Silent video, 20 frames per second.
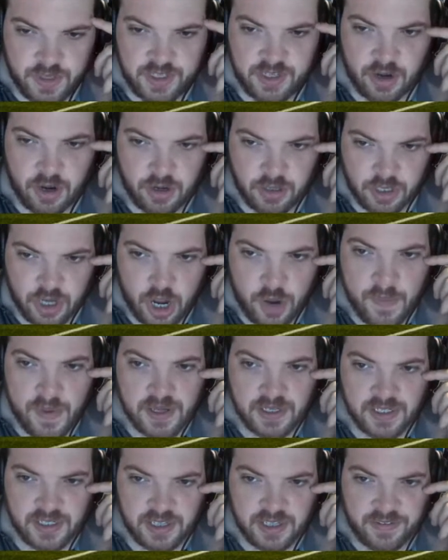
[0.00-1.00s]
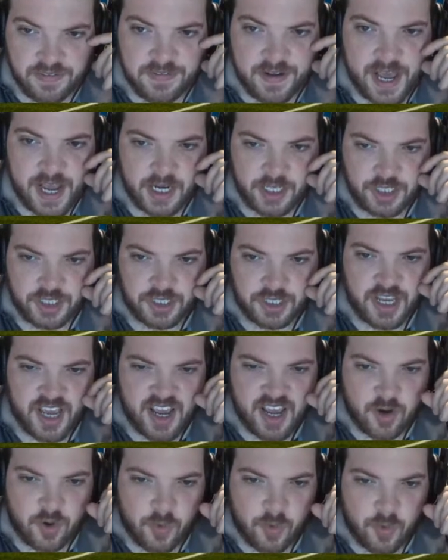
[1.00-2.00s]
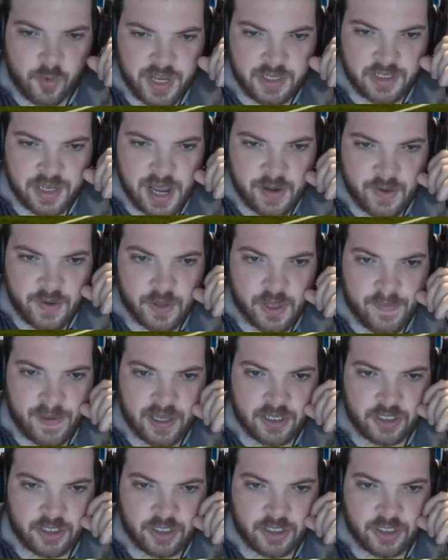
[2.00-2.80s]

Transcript: Gomez's deflection, yeah. Great tackle there by